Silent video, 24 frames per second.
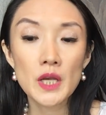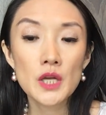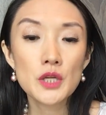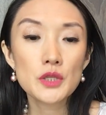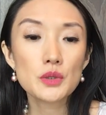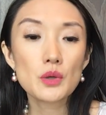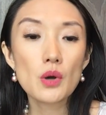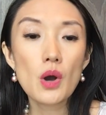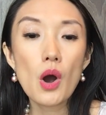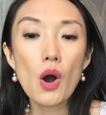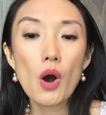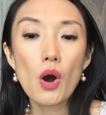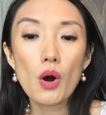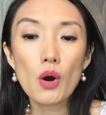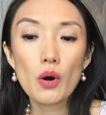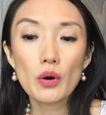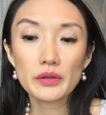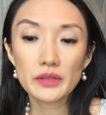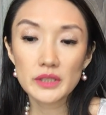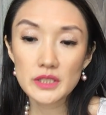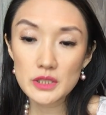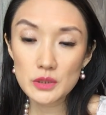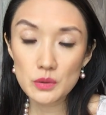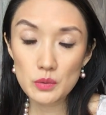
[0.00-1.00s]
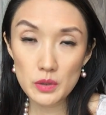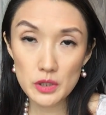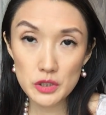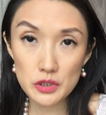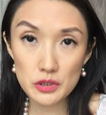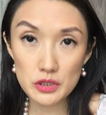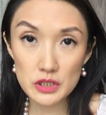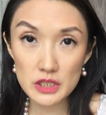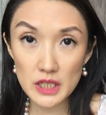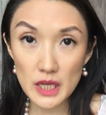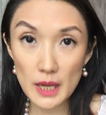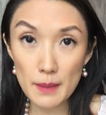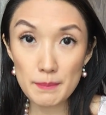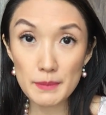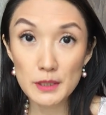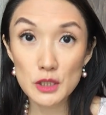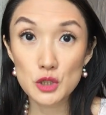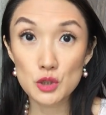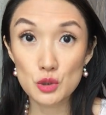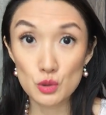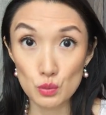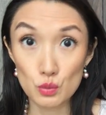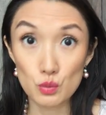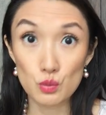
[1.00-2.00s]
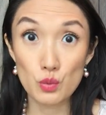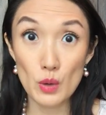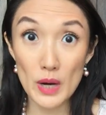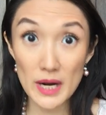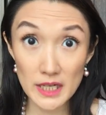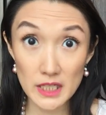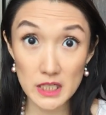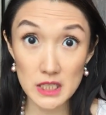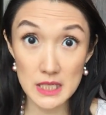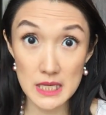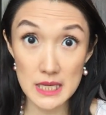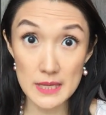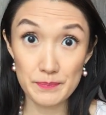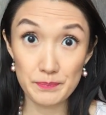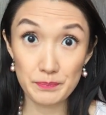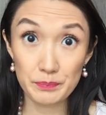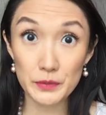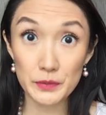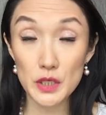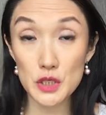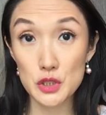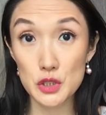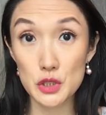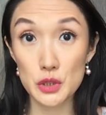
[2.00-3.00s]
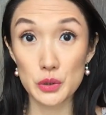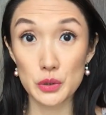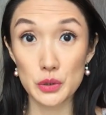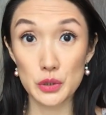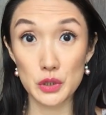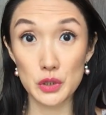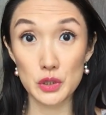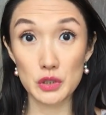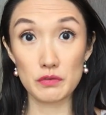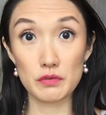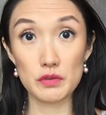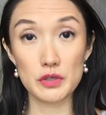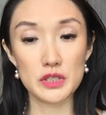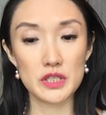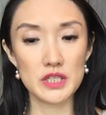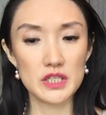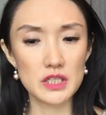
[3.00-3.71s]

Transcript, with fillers: So all these questions can be directed to the universe.